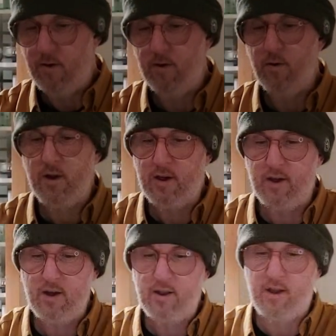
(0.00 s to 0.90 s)
Oh, I can
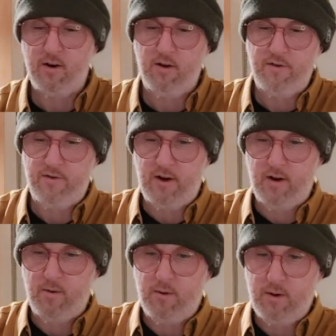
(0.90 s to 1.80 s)
cut that off
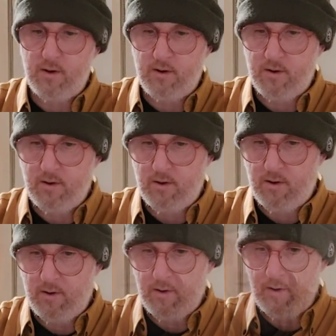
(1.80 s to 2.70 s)
now.
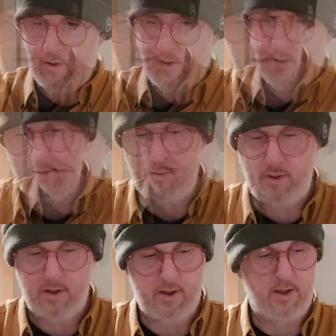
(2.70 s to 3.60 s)
Right,
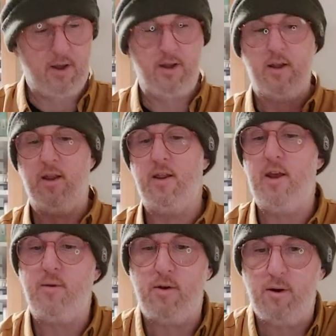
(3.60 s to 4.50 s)
put that there.
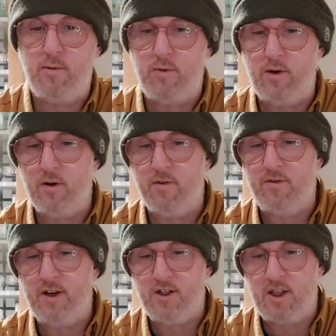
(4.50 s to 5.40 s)
There we go. We've got the
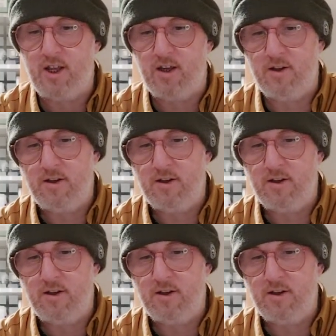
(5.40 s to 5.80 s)
finished thing.